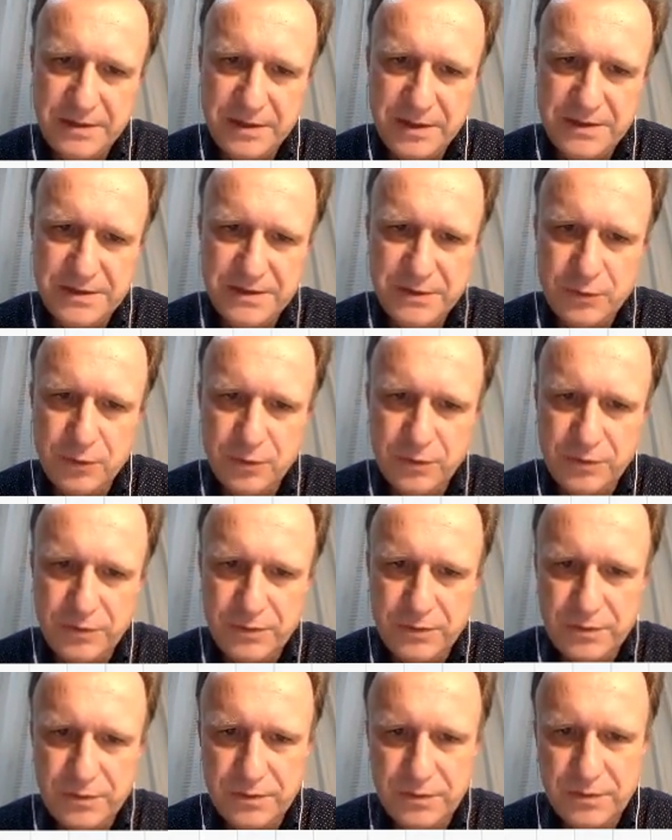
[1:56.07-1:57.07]
It's 2
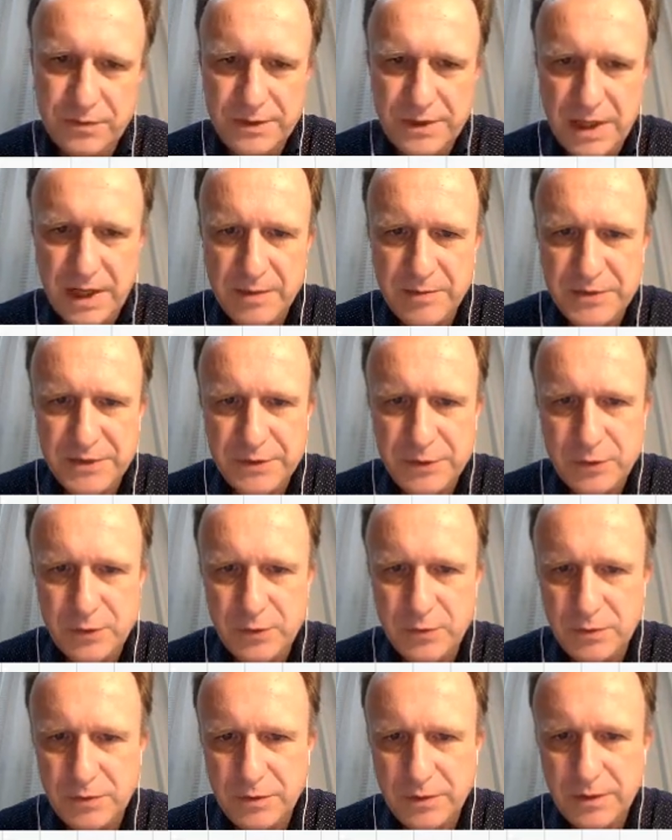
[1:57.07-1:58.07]
times
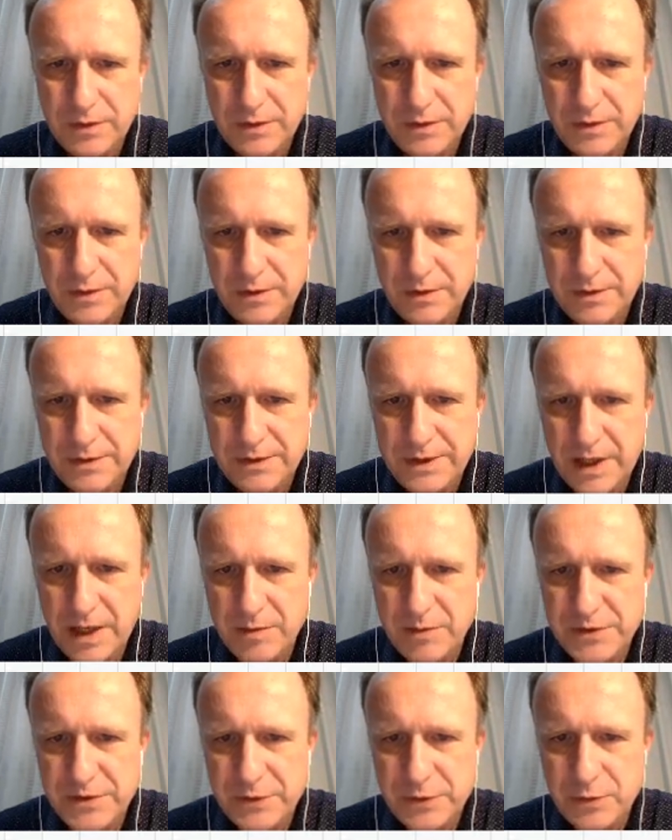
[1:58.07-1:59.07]
2
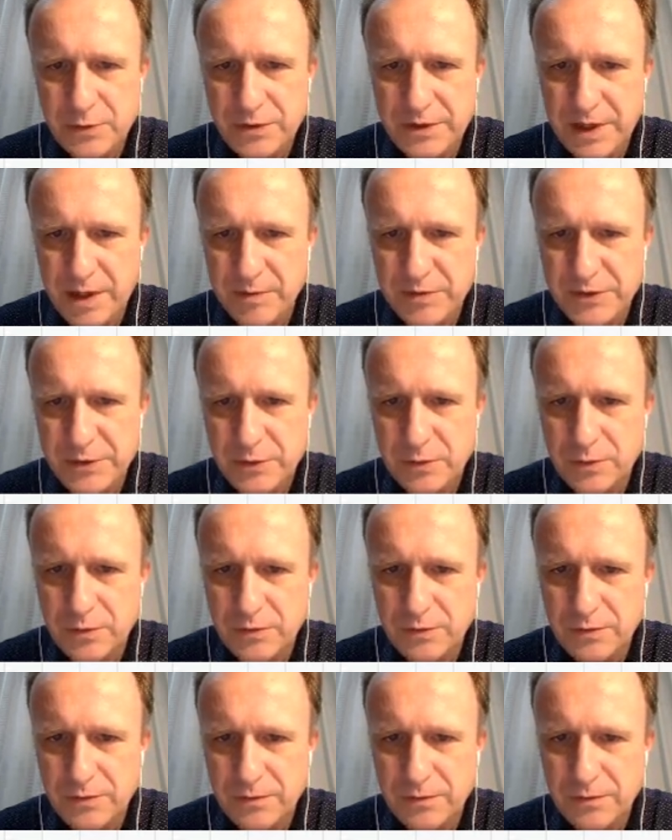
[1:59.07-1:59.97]
times 2 times 2,